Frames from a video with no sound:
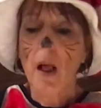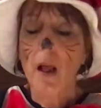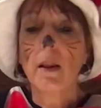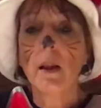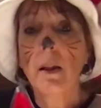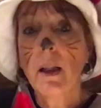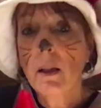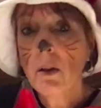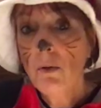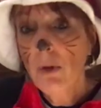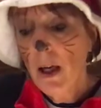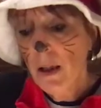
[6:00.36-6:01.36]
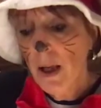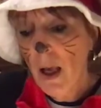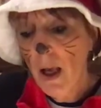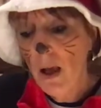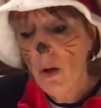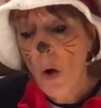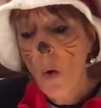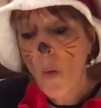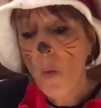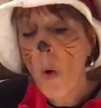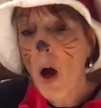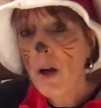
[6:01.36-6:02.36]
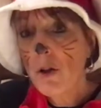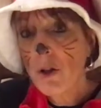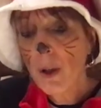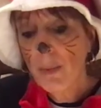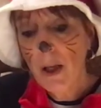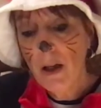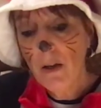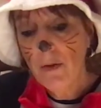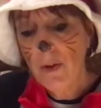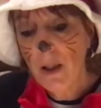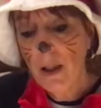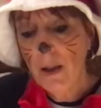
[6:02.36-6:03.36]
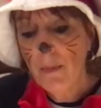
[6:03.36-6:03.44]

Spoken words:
The Little Red Hen washed up carefully.